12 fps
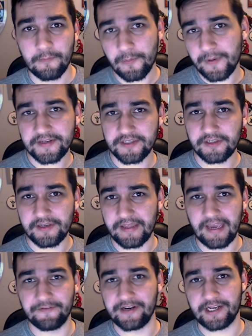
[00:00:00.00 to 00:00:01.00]
but basically
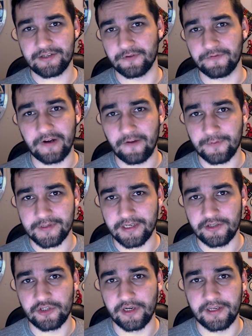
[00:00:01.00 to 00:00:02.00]
they have an extra
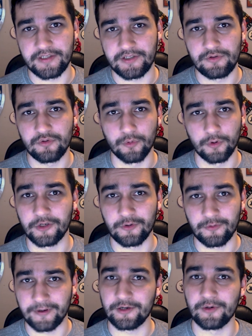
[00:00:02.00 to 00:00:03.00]
5% chance to roll a
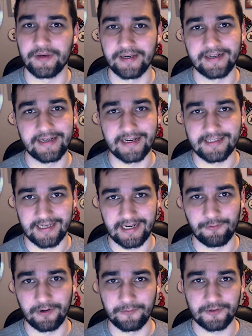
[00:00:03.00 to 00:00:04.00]
critical hit against
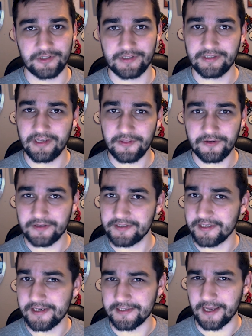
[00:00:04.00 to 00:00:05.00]
anyone, which is nothing to
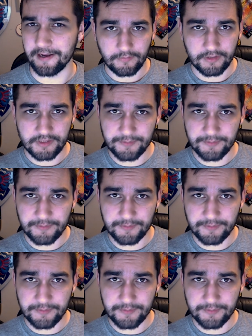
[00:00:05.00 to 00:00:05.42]
sneeze at.